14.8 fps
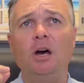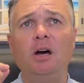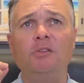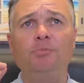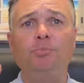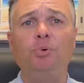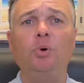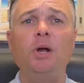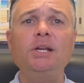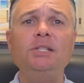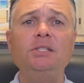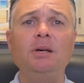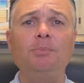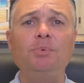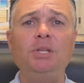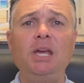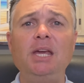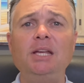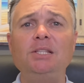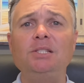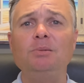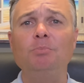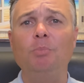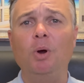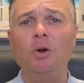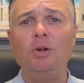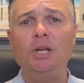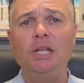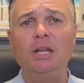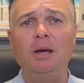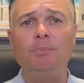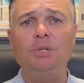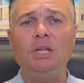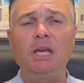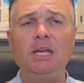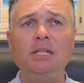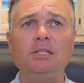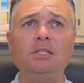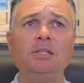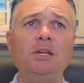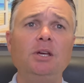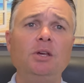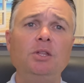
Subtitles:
of price updates, market updates,